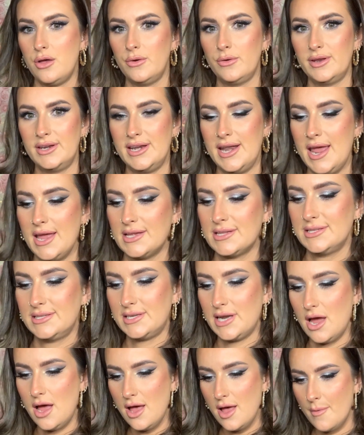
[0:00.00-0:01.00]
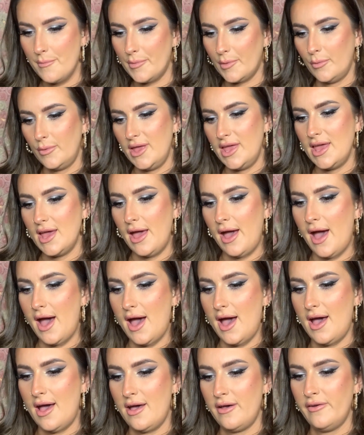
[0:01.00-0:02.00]
next up we
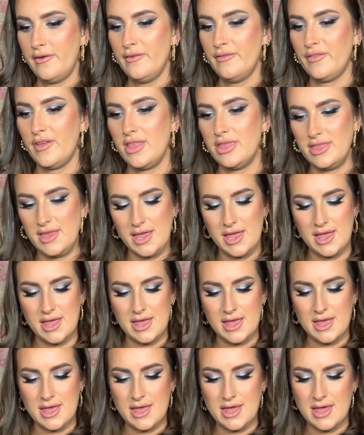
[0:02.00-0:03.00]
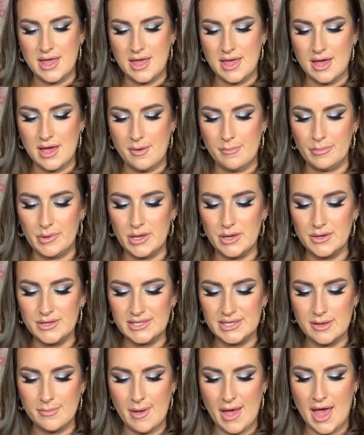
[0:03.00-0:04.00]
have the
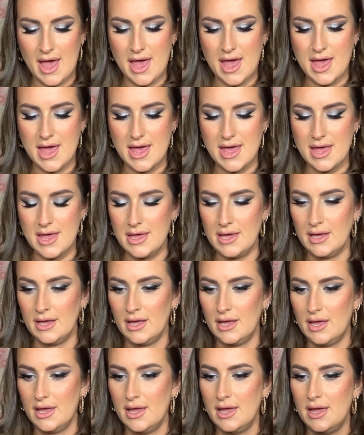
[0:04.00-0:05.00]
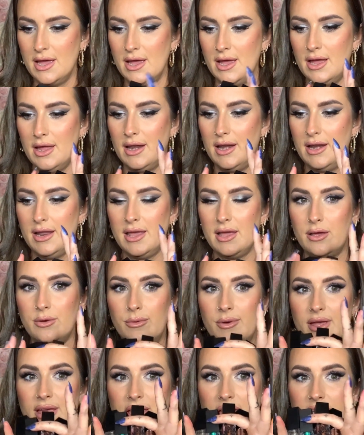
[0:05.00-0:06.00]
Beauty Bay
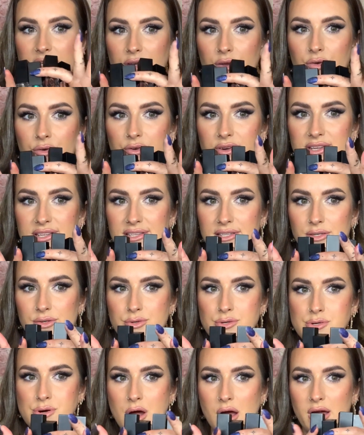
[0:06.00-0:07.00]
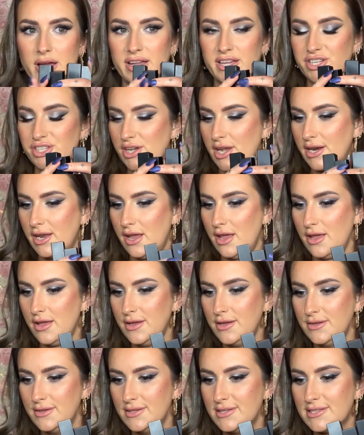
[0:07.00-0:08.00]
liquid crystal
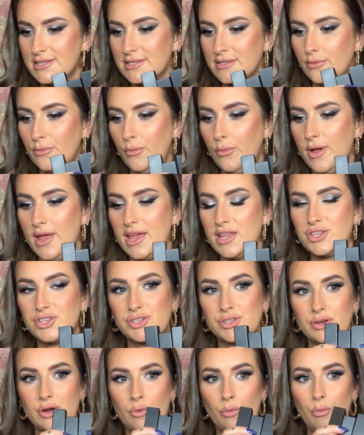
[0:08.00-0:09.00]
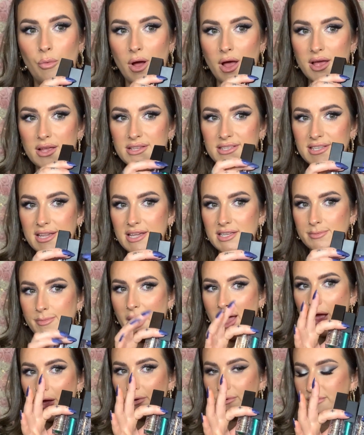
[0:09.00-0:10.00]
eyeshadows, which were
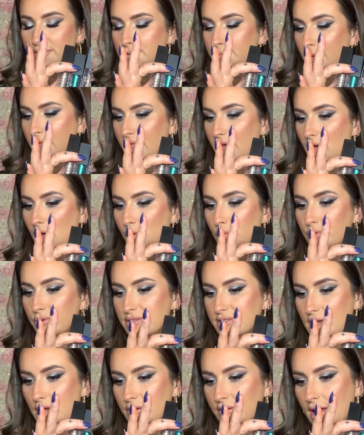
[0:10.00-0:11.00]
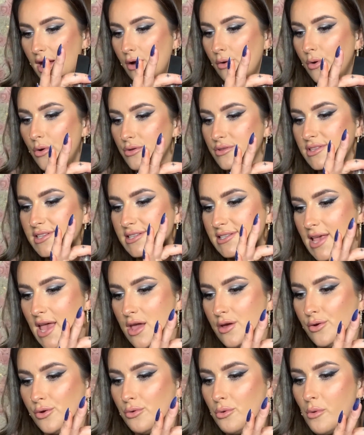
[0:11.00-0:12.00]
£6, but they're also now on
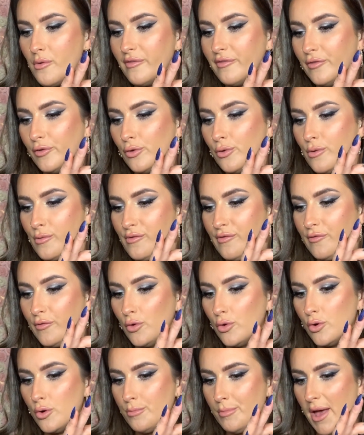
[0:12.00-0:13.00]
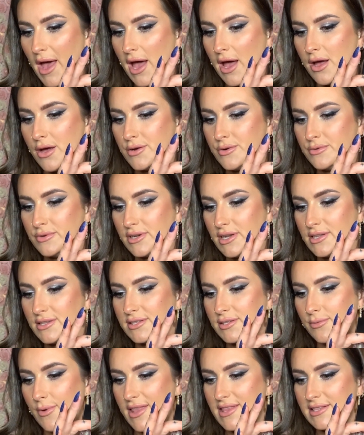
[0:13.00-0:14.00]
sale for
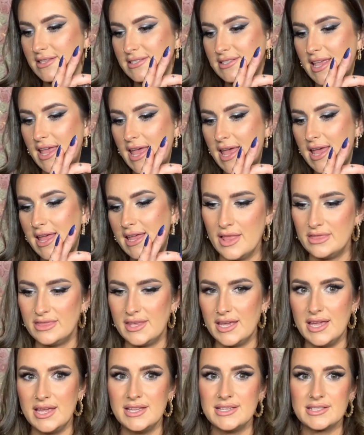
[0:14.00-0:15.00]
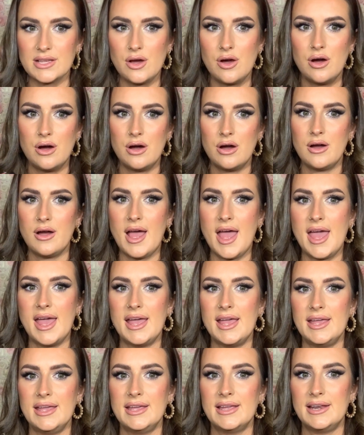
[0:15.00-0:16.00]
£4.20. These are
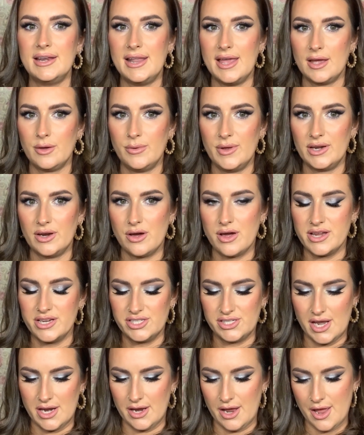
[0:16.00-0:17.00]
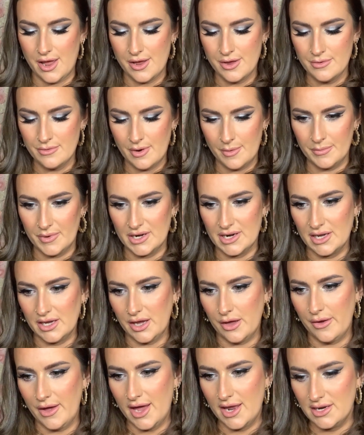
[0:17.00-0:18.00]
a liquid eyeshadow. I'm going to go
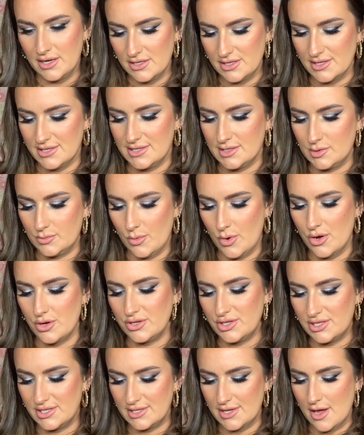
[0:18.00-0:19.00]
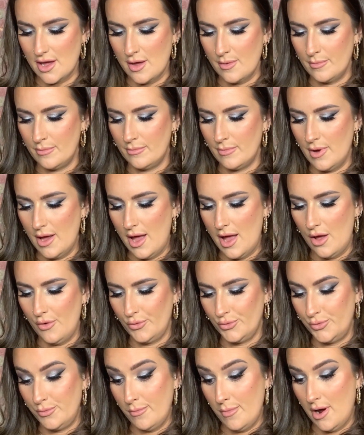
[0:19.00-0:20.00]
ahead and just swatch some
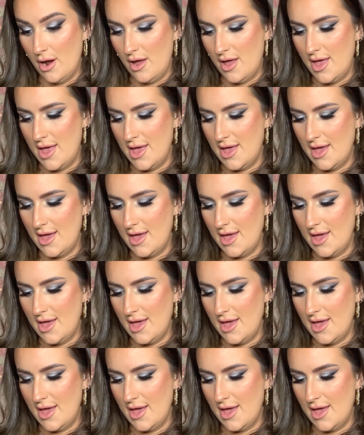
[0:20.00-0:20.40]
on my